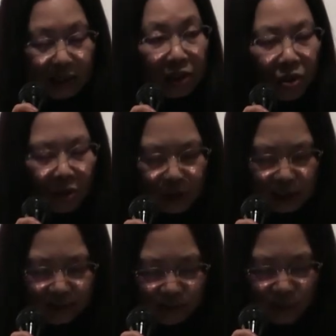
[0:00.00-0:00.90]

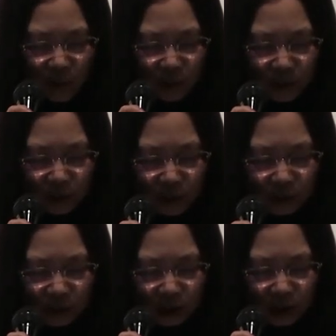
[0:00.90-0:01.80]
discursive border,
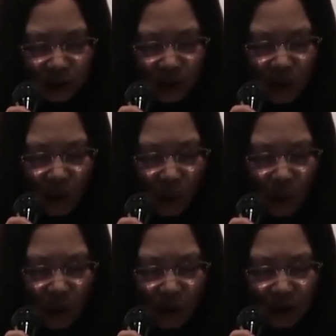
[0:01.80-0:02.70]

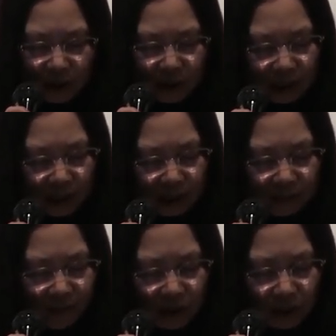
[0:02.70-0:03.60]
or that
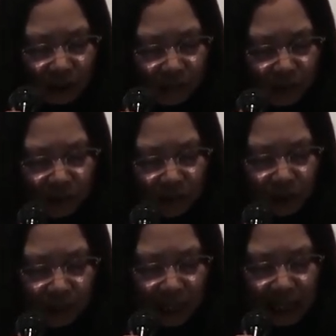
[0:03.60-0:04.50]
its function proves
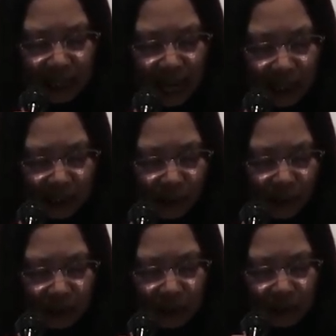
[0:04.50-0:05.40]
to be
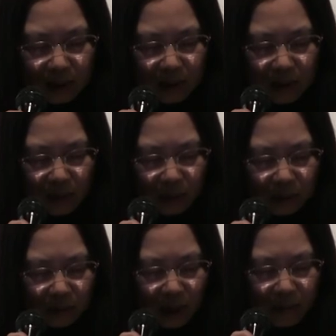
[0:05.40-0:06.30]
inadequate
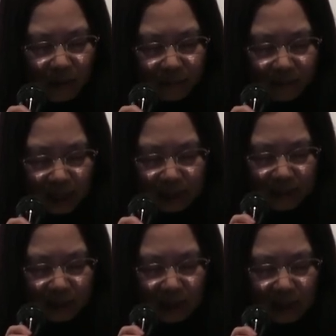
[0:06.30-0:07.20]
when the realm of
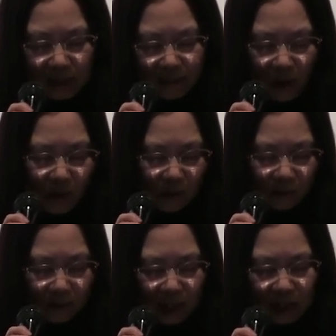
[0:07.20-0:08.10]
activity
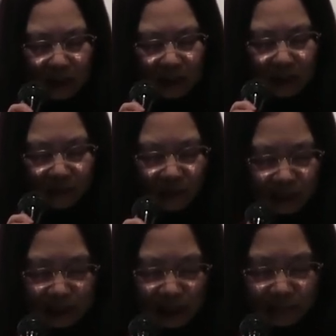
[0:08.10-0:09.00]
involved is, for
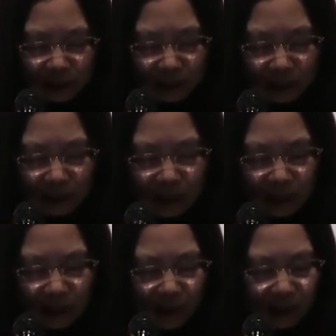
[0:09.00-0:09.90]
example,
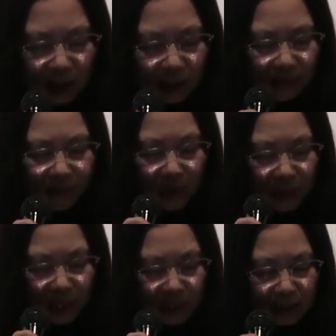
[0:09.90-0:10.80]
that of
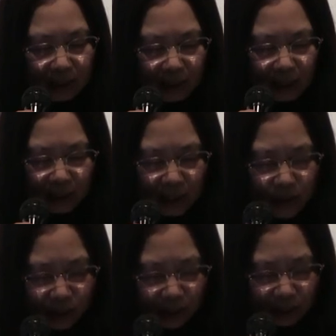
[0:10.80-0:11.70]
looking and
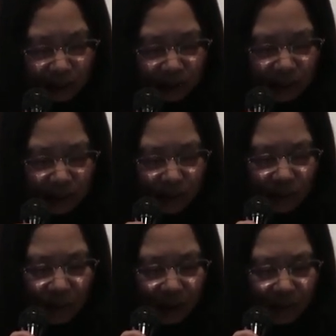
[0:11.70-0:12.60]
hearing
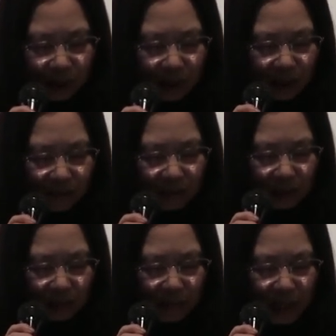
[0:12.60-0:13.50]
rather than of
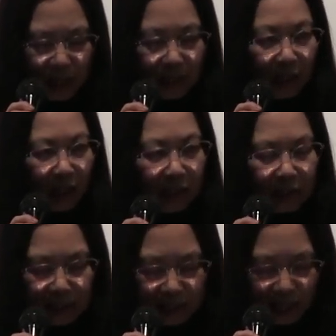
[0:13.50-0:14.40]
speaking and
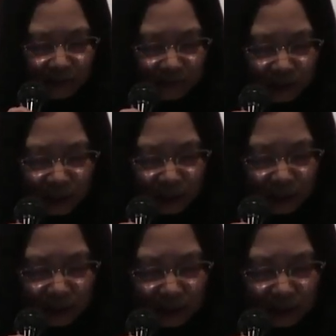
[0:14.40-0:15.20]
deciphering.